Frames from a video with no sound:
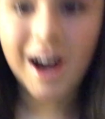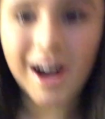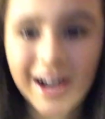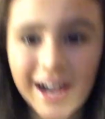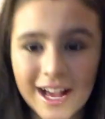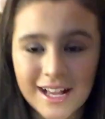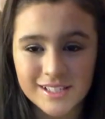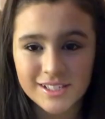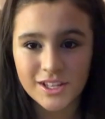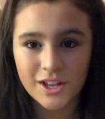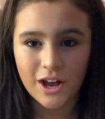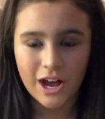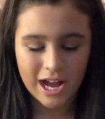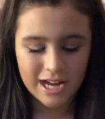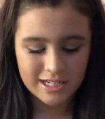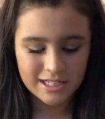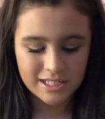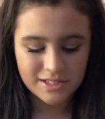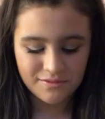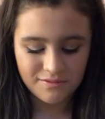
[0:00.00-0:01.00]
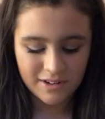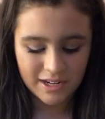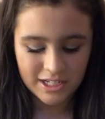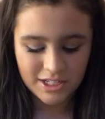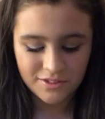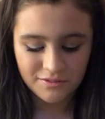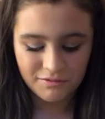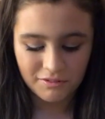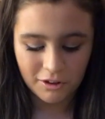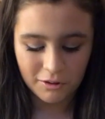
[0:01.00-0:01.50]
Okay, so I just
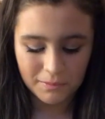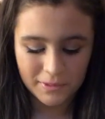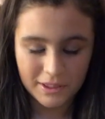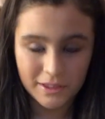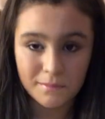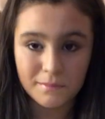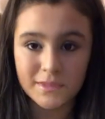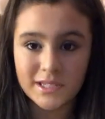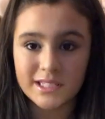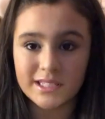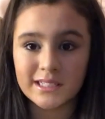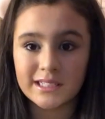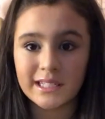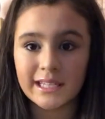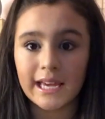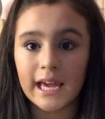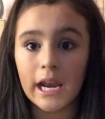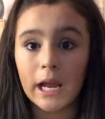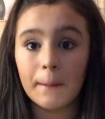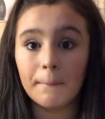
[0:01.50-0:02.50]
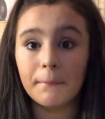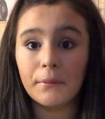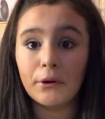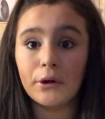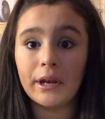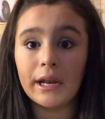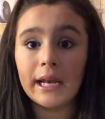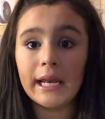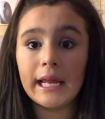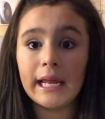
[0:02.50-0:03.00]
finished filming the Musical.Ly and I'll
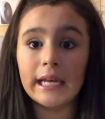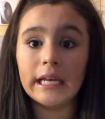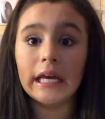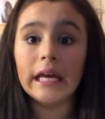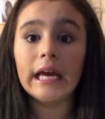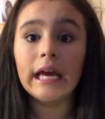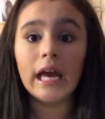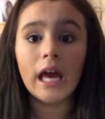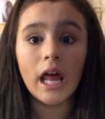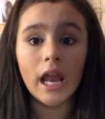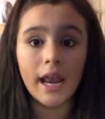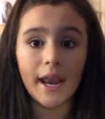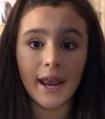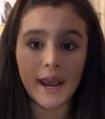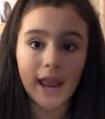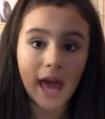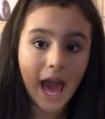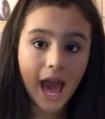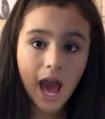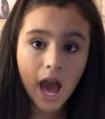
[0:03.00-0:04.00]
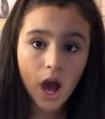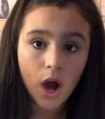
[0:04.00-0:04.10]
put it in now.